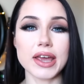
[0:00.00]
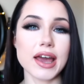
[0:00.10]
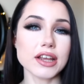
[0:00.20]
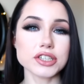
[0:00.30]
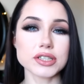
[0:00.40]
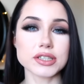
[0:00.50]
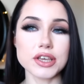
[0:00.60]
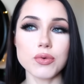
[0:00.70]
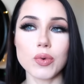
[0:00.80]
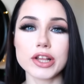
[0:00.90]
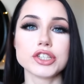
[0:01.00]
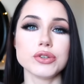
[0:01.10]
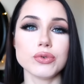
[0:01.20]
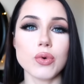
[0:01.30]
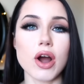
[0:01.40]
like kind of just see what
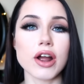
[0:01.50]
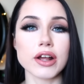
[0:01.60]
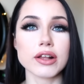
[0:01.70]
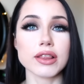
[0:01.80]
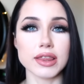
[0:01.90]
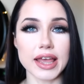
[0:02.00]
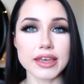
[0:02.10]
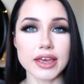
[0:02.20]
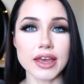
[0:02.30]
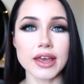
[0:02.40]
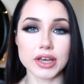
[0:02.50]
you are liking,